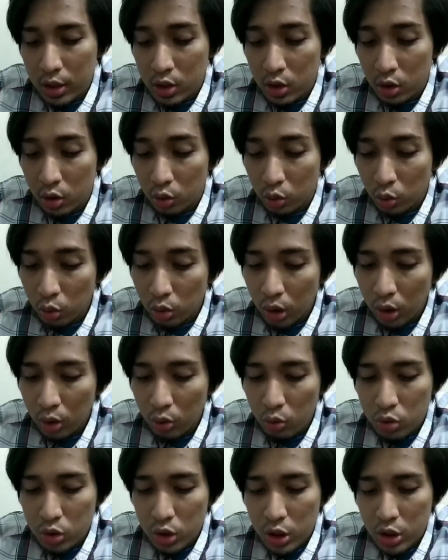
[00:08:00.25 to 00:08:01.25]
is unique
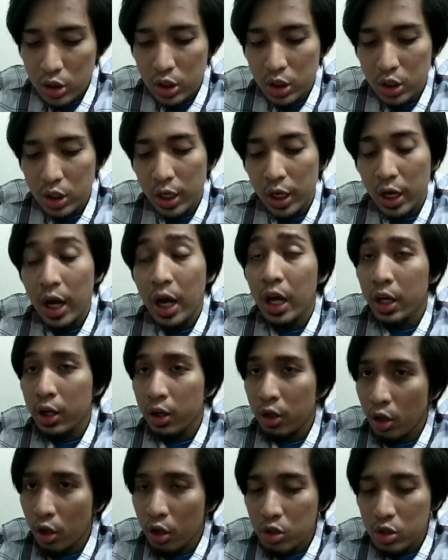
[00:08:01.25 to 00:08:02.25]
to section that are
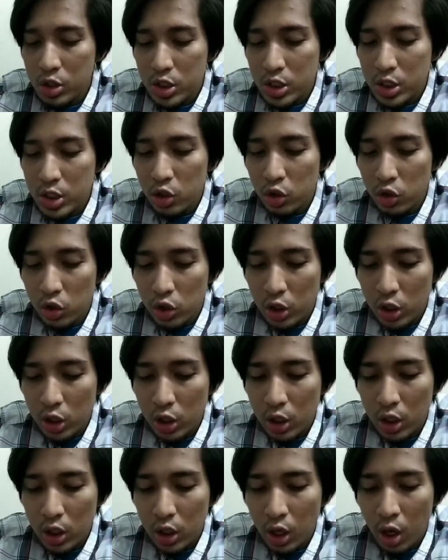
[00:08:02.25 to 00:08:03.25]

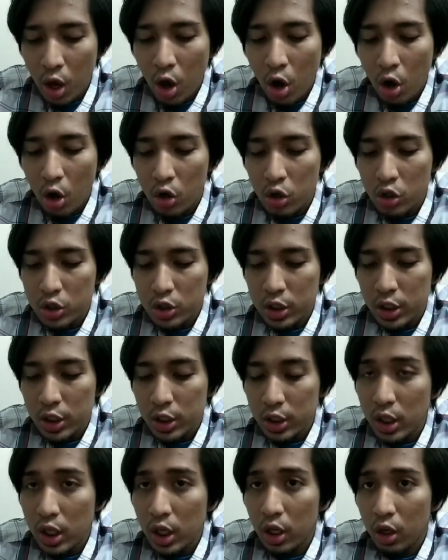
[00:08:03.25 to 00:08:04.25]
non-circular or
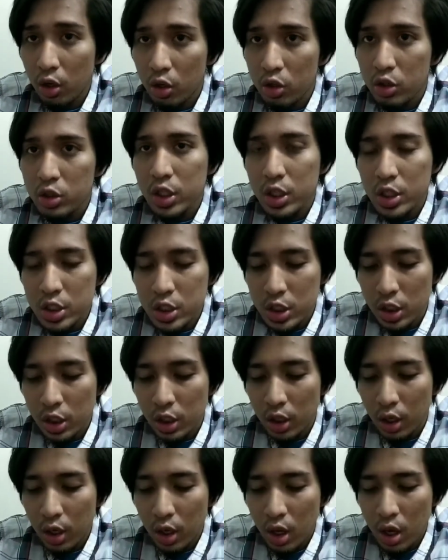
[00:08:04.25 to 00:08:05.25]
cylinder cross-section.
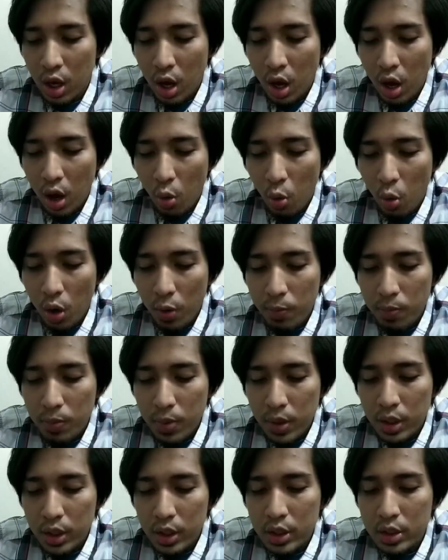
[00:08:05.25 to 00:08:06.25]

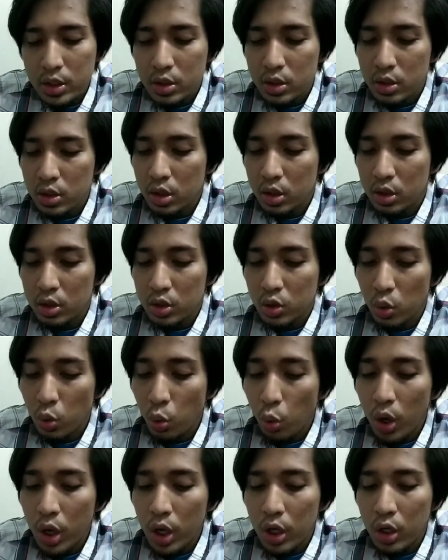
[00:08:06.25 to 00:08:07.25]
Warping is a
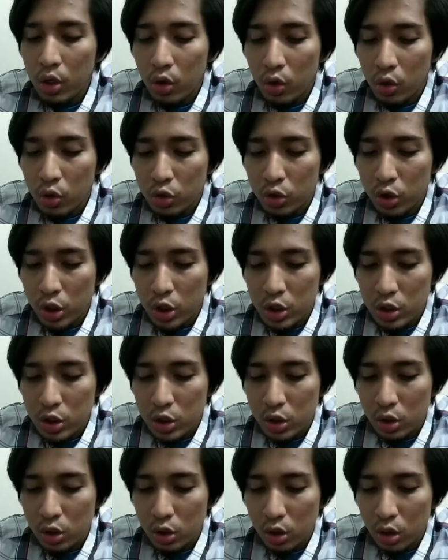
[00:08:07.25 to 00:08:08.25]
square
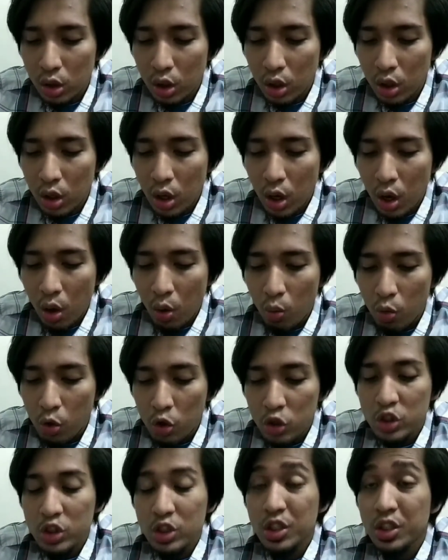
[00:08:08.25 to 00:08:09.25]
cross-section
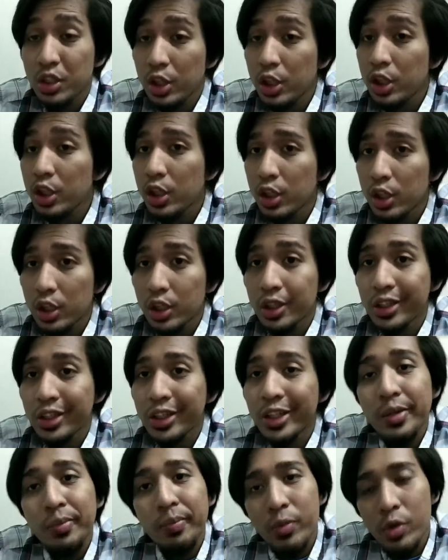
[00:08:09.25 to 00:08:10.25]
was clearly
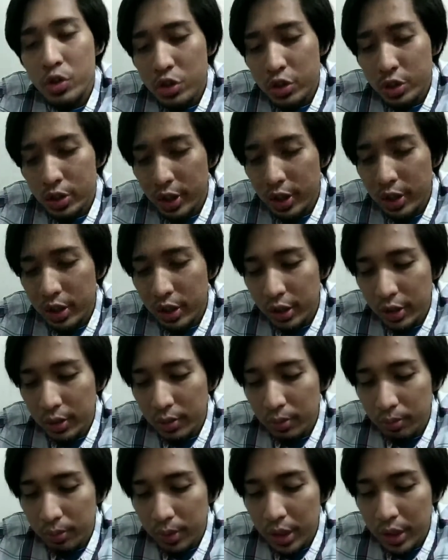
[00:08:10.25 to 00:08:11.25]
demonstrated
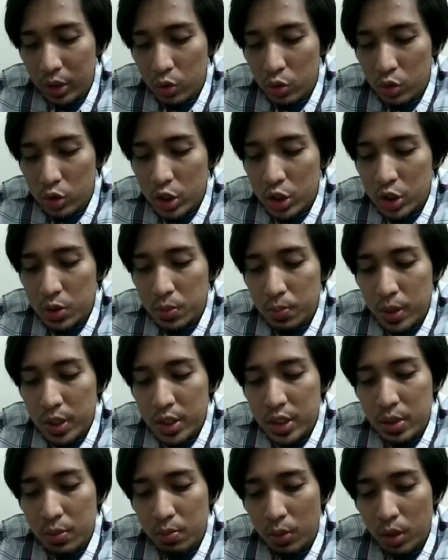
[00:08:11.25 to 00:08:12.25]
by using
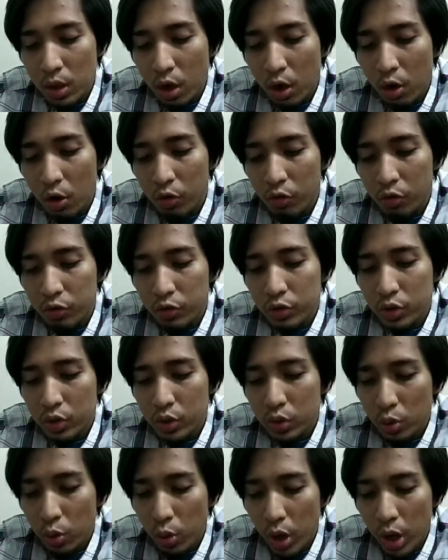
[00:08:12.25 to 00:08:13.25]
specimen of
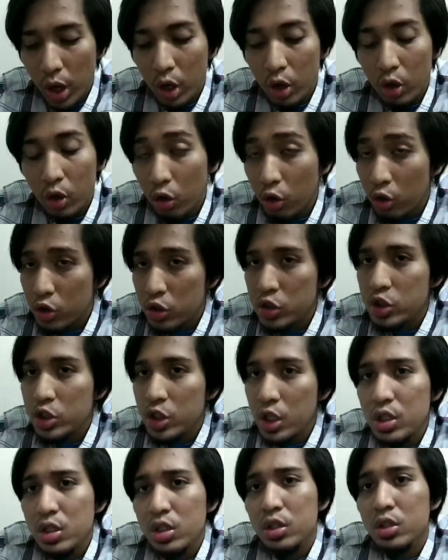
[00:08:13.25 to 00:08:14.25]
square
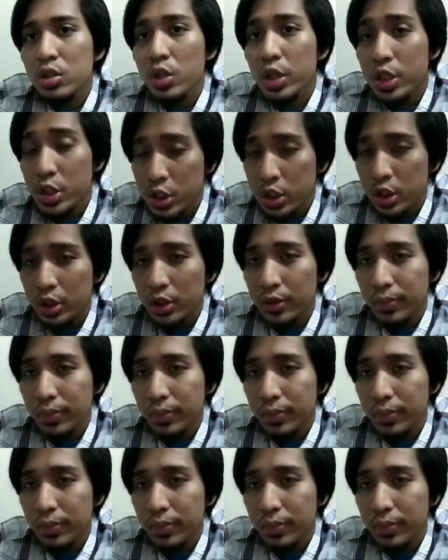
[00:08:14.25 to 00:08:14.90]
cross-section.